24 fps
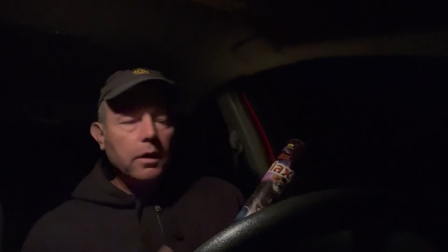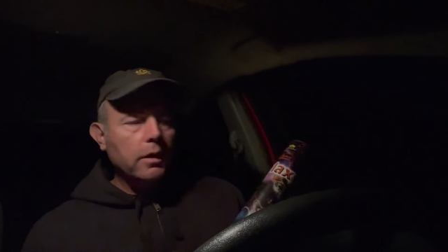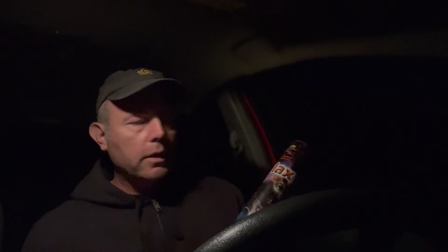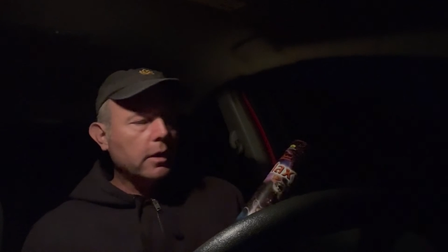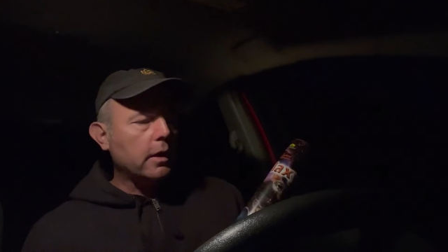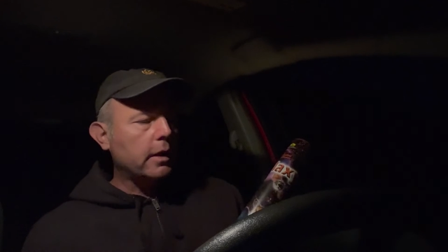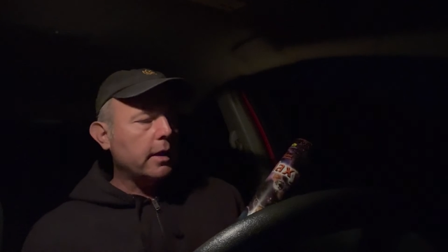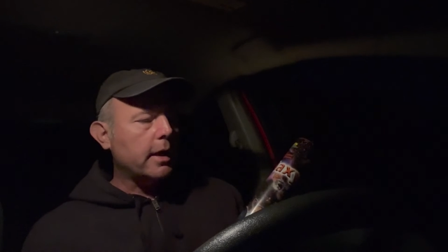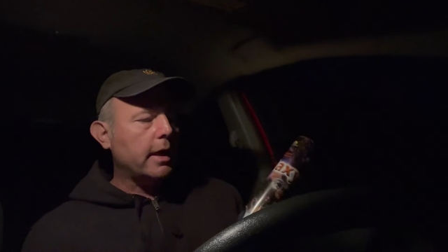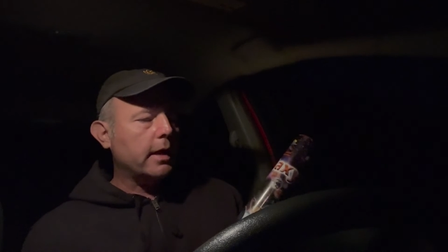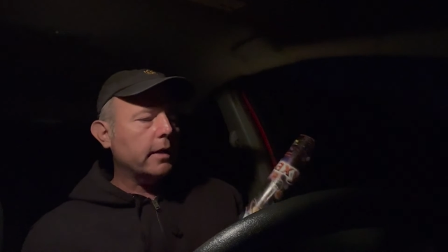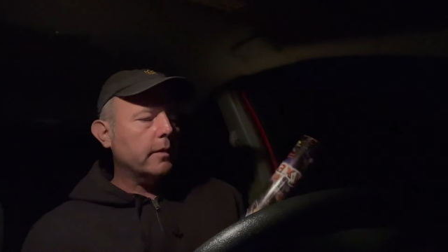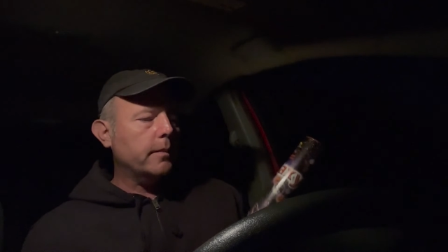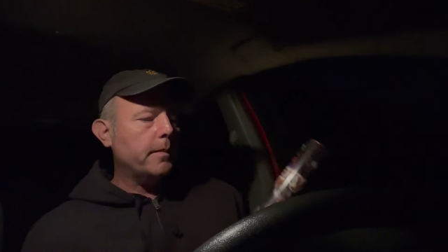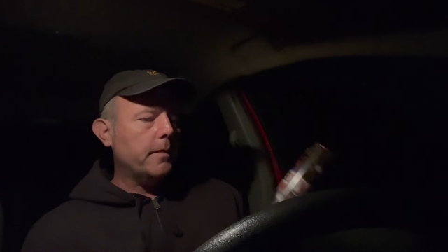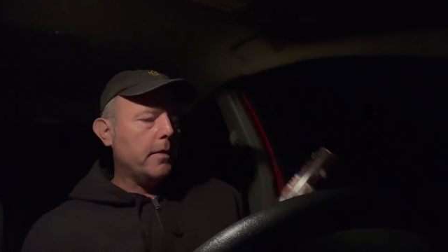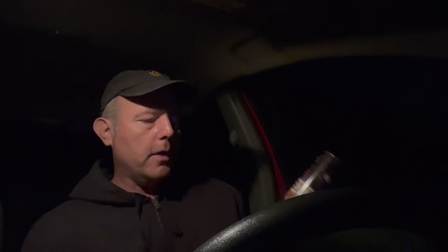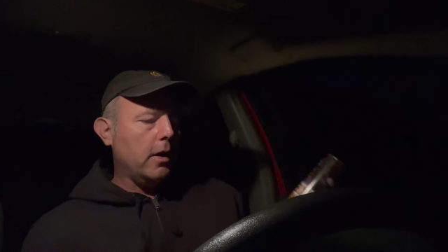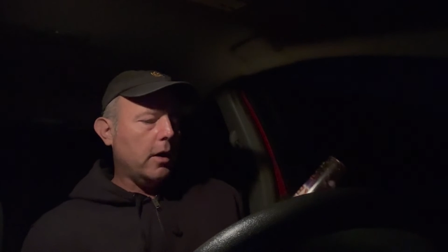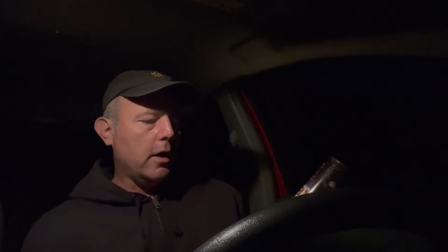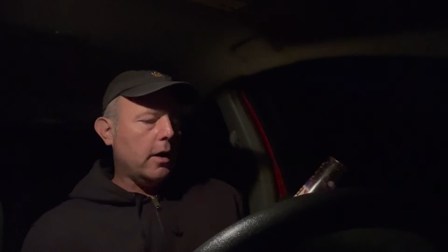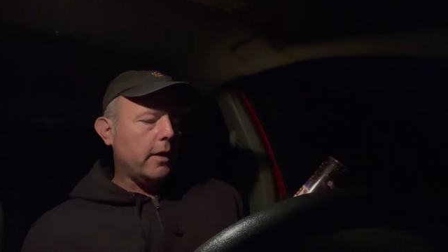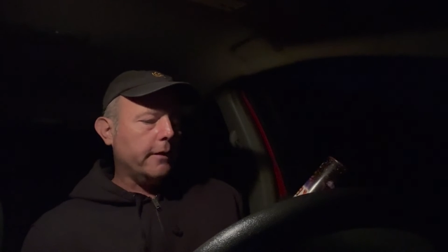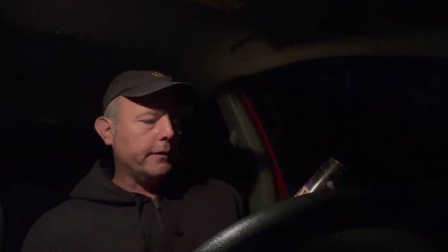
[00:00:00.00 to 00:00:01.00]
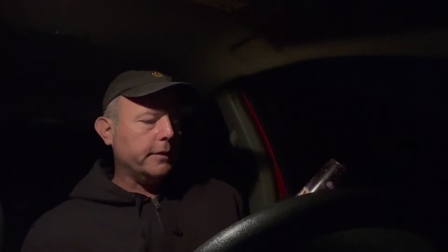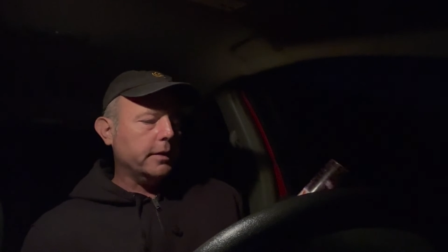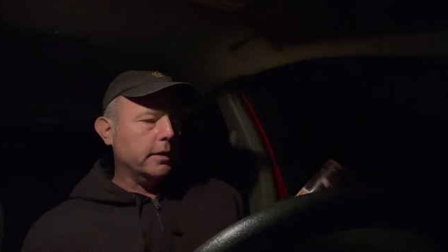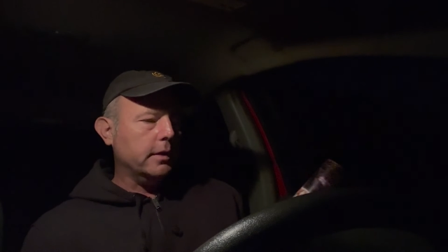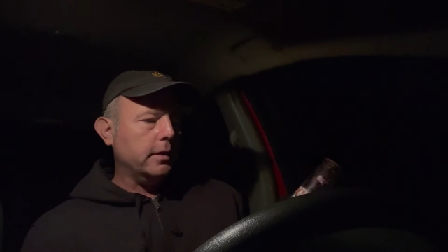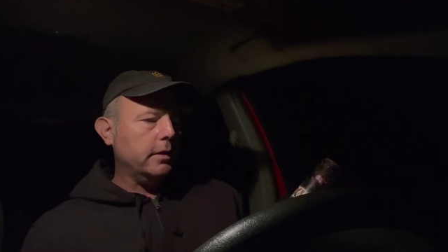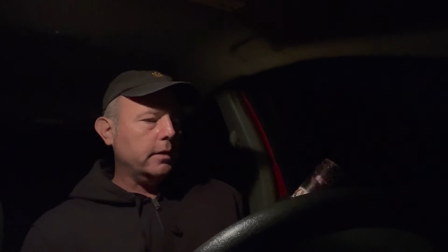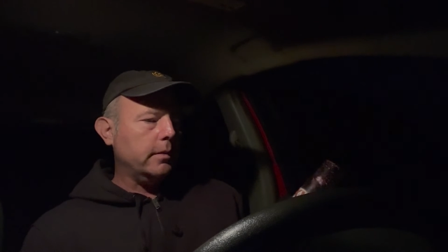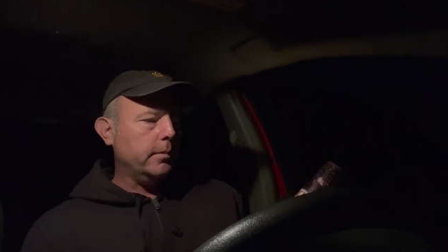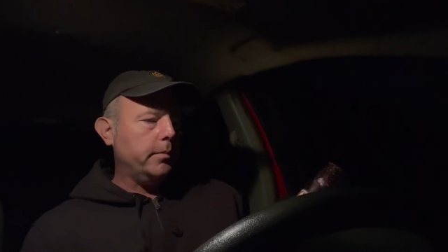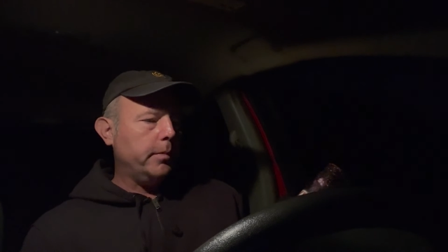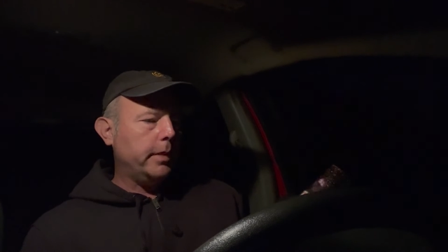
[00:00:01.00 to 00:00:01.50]
Done that
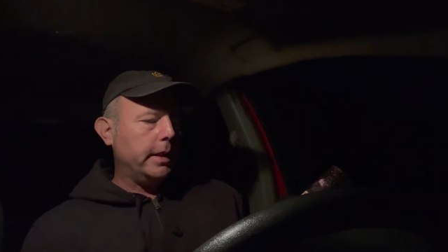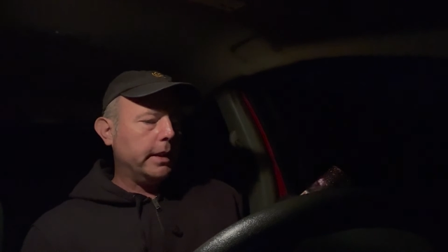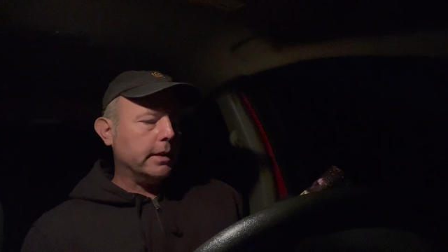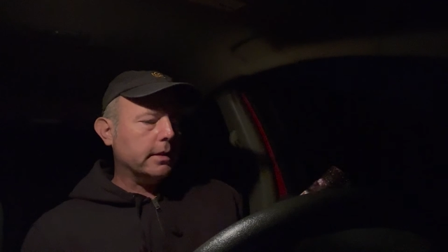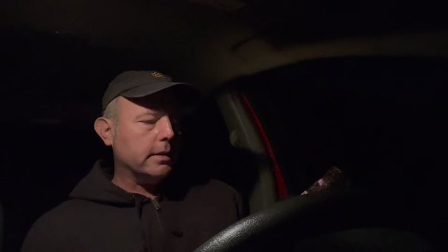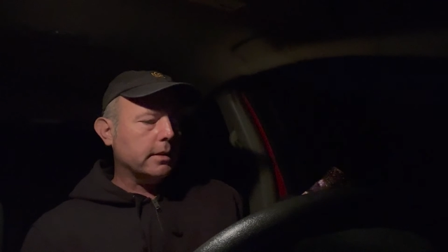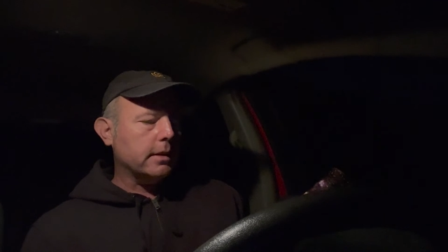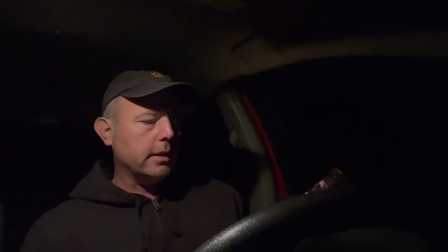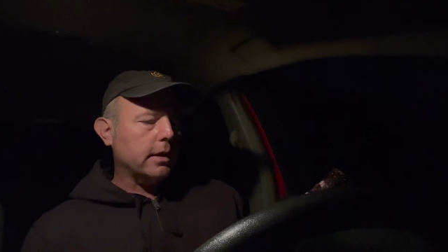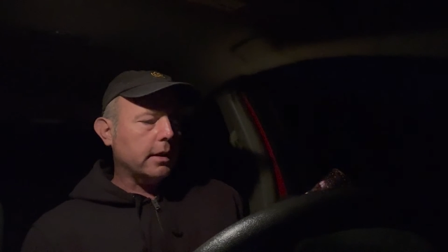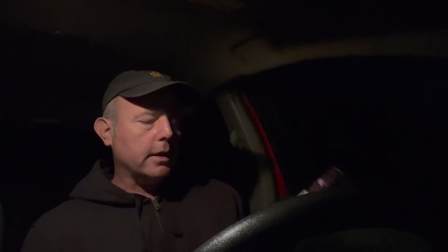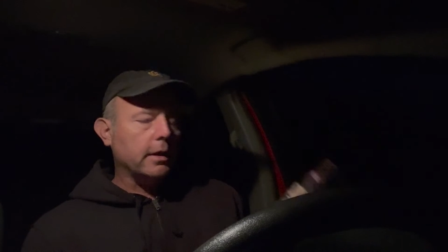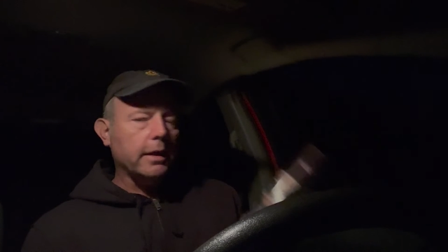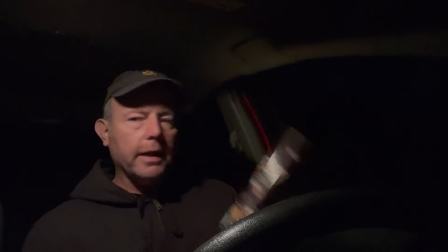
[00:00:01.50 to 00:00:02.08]
often, but